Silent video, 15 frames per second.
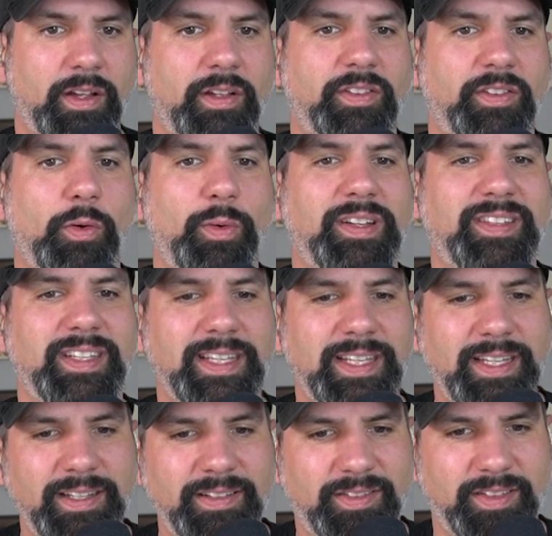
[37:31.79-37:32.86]
So it's
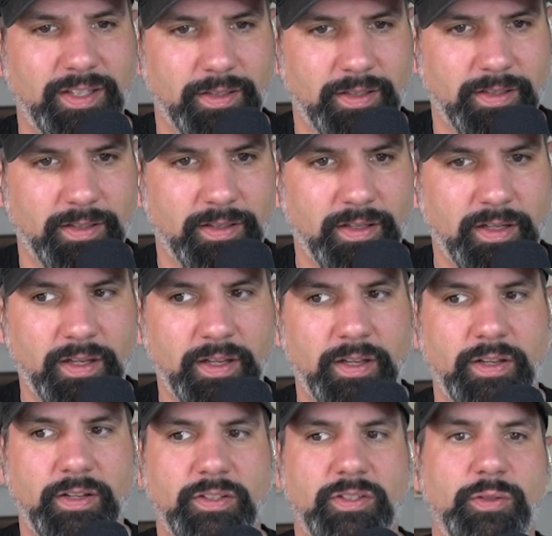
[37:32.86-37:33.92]
easier
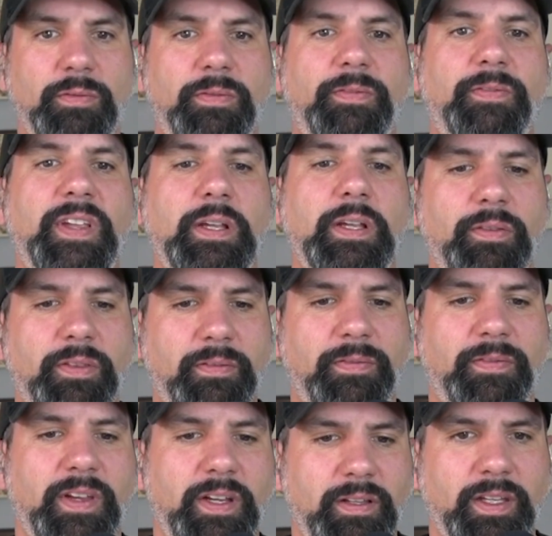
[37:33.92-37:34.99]
to feel the
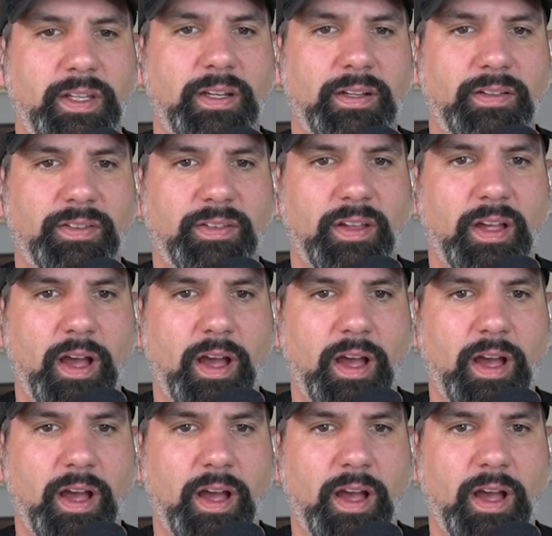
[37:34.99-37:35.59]
feelings